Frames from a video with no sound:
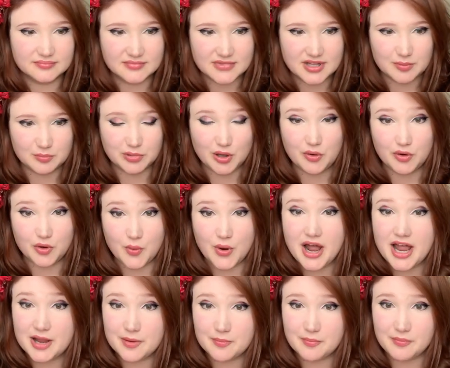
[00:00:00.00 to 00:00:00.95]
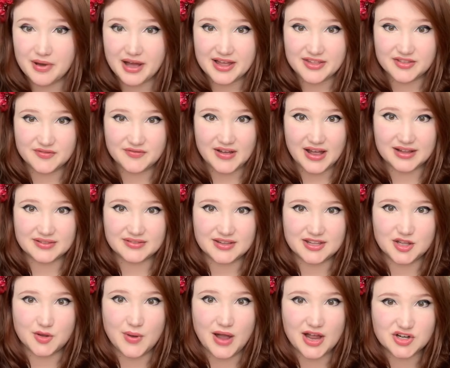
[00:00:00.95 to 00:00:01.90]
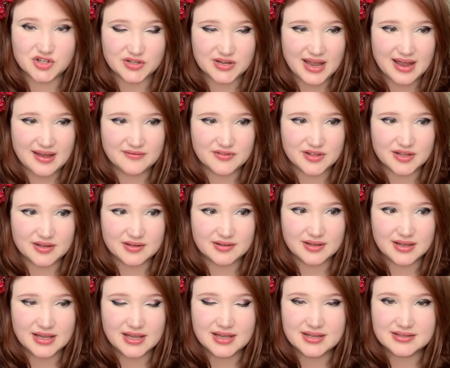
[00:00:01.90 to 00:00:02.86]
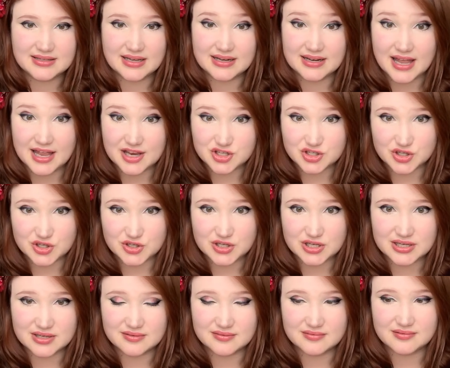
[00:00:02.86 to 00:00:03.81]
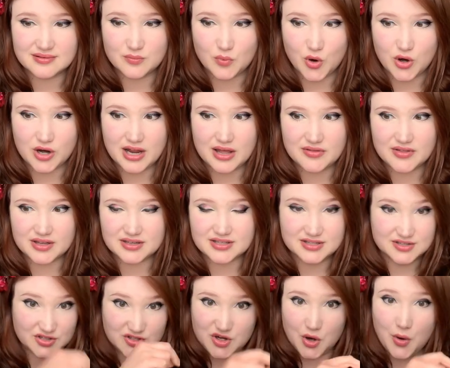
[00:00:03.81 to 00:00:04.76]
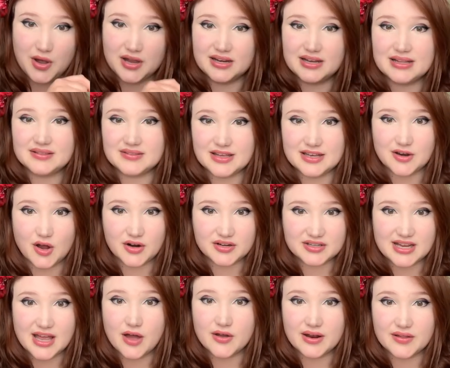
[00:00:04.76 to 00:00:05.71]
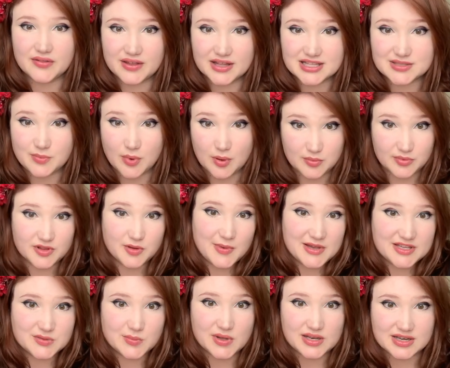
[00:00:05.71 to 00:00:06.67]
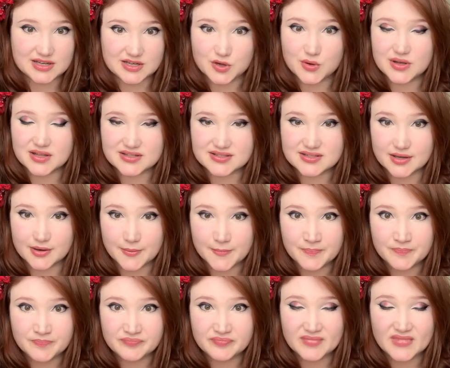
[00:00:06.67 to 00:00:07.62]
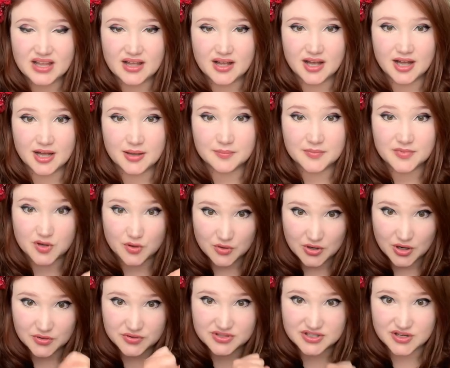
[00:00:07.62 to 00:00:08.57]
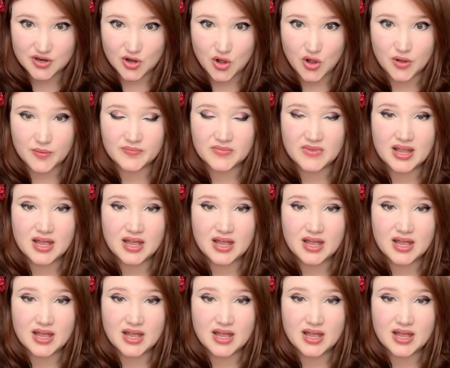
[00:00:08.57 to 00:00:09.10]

blown away by the fact that you actually have the dedication and work ethic to just go ahead and get that knocked out. I think it's probably the best way to do it. So kudos to y'all.